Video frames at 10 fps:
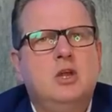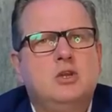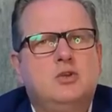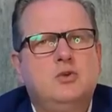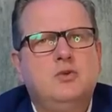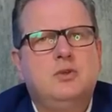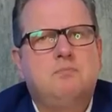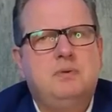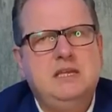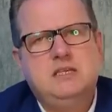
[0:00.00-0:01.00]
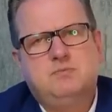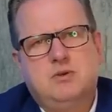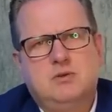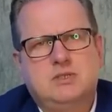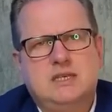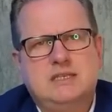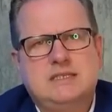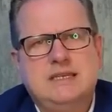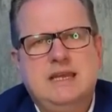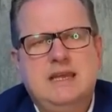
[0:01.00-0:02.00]
to the peace
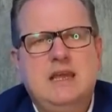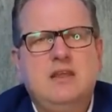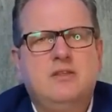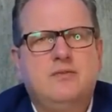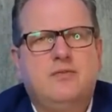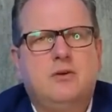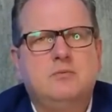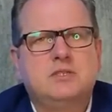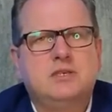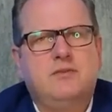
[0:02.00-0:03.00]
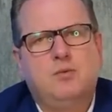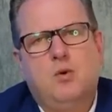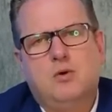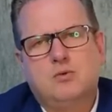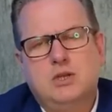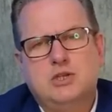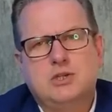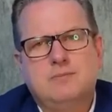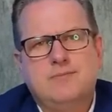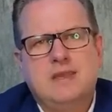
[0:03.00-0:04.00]
process in the former Civil War
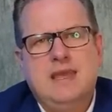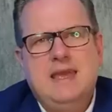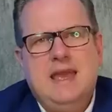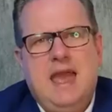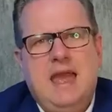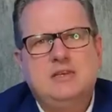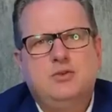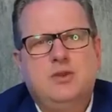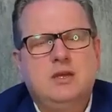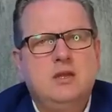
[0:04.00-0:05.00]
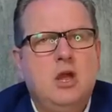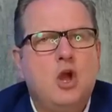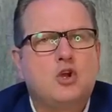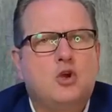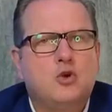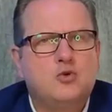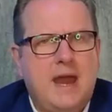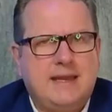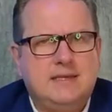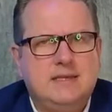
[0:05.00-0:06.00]
region and to the
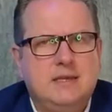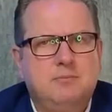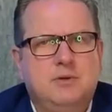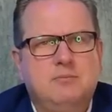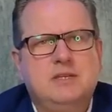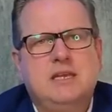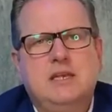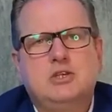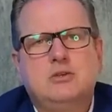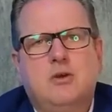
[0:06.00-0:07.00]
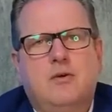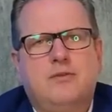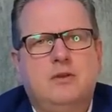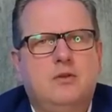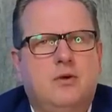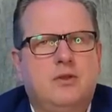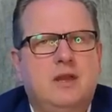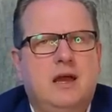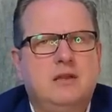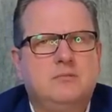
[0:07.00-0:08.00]
correct implementation of the Northern
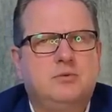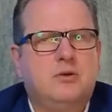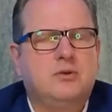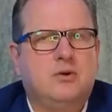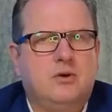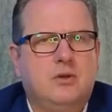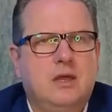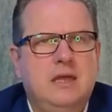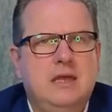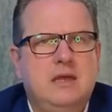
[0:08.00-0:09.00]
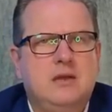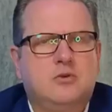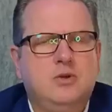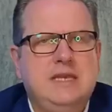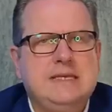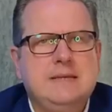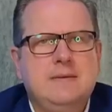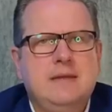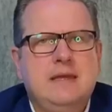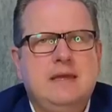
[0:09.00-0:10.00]
Ireland Protocol agreed
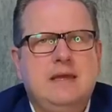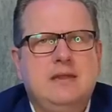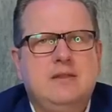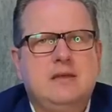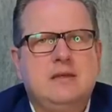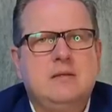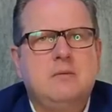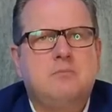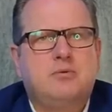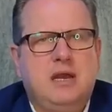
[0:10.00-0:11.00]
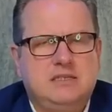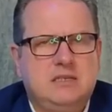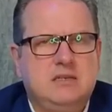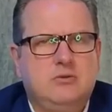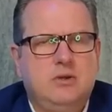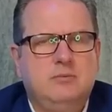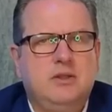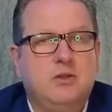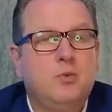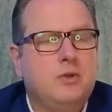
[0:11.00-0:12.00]
in the Brexit
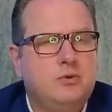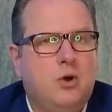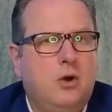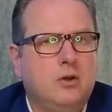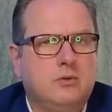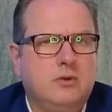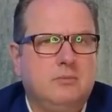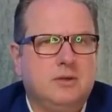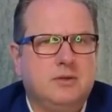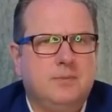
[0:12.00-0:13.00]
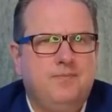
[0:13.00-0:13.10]
agreement, the withdrawal agreement.